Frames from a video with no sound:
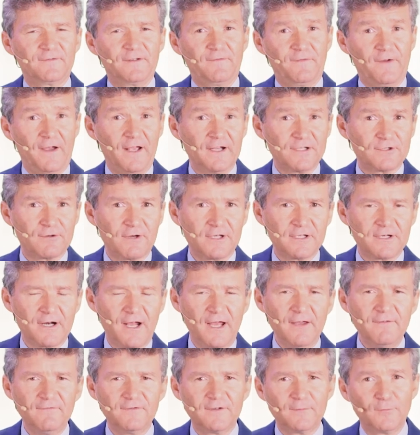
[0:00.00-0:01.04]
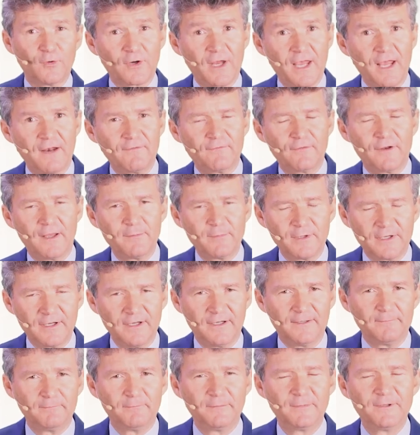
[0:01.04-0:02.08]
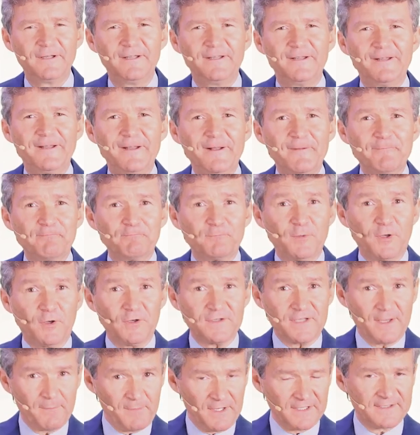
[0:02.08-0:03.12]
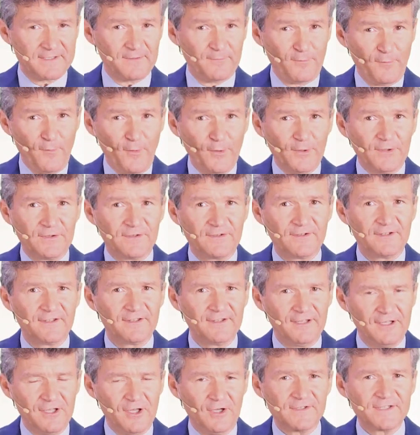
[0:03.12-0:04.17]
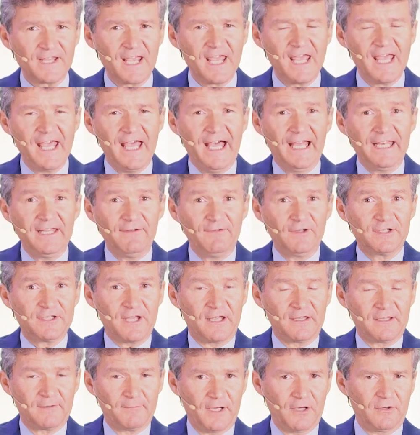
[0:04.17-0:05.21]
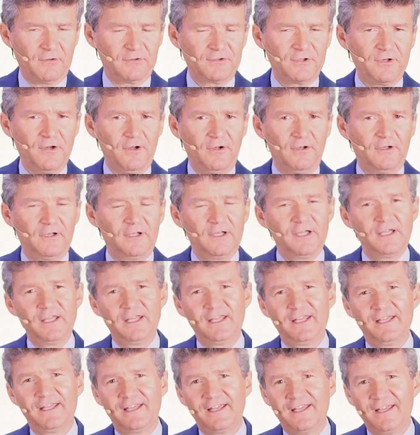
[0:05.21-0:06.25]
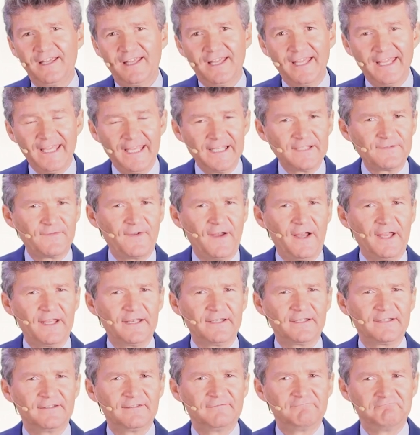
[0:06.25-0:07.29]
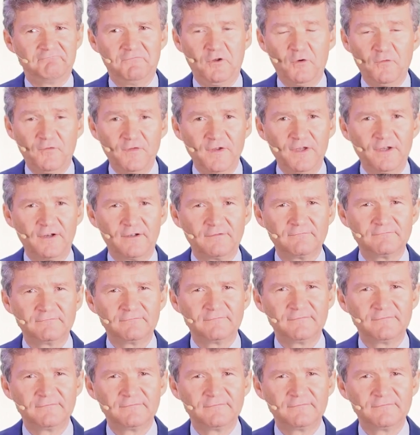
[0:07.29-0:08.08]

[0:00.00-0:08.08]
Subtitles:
the faster I drive, the more careful I become. Because I must avoid the loss. And if it's under my control, it's fine. No fear.